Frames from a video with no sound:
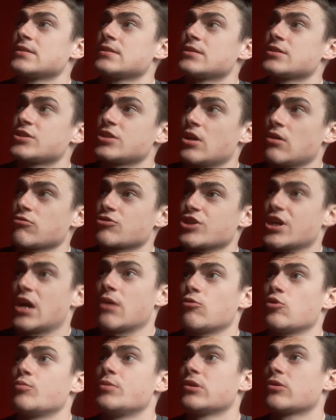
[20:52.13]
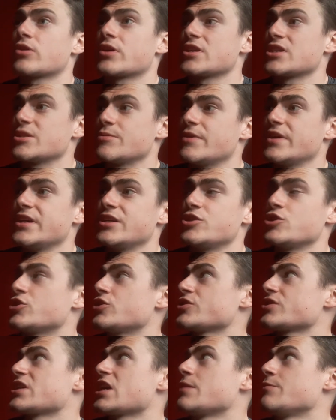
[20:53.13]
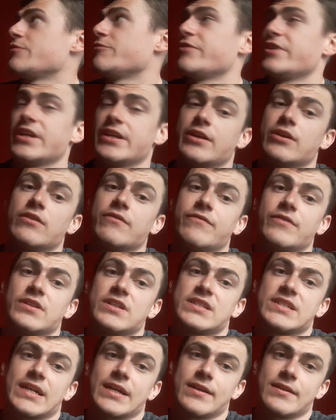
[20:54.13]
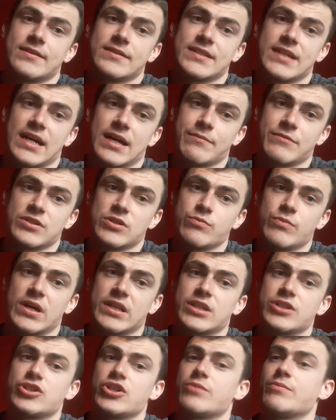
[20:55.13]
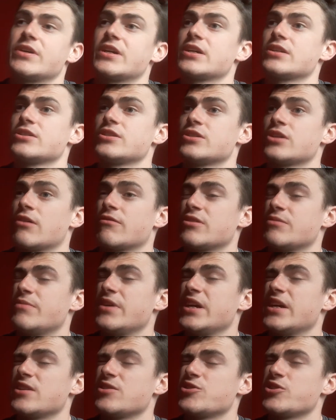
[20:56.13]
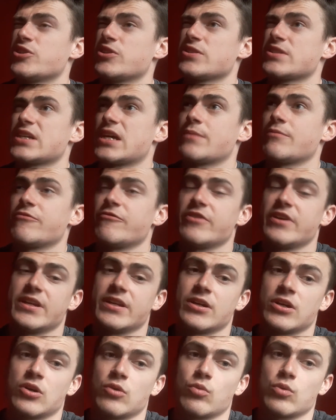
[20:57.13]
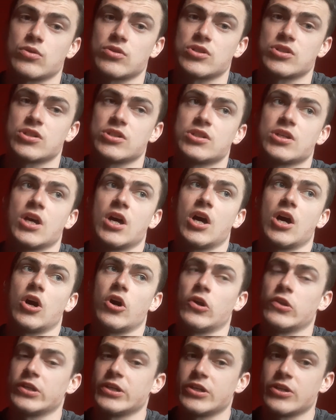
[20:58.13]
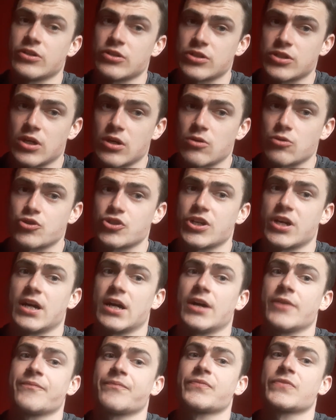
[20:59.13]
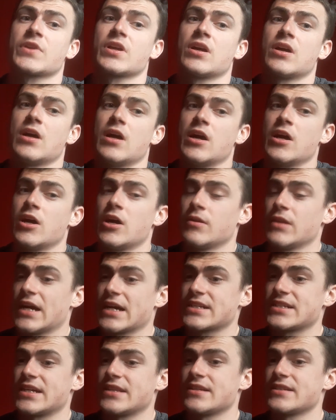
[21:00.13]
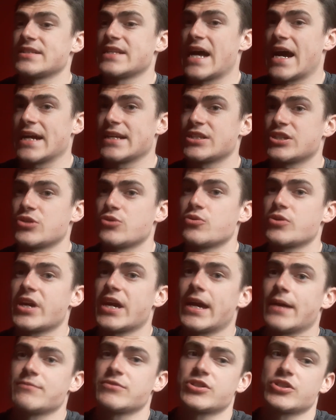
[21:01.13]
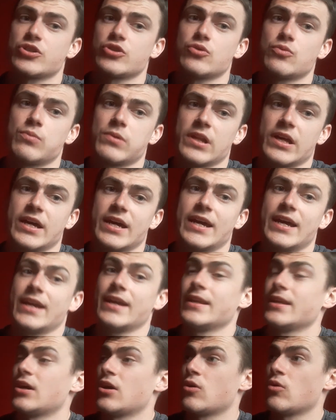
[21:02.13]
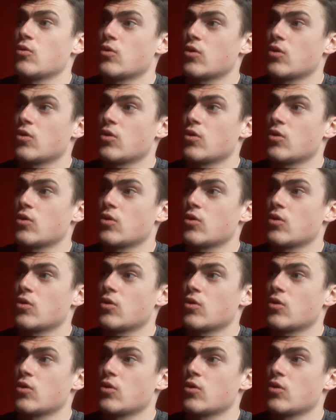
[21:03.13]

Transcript: Solskjaer will be looking to beat Jose Mourinho for the second time as manager, because he's already beaten Jose Mourinho once as Ole Gunnar Solskjaer. Like I said, there's 92 games to play in all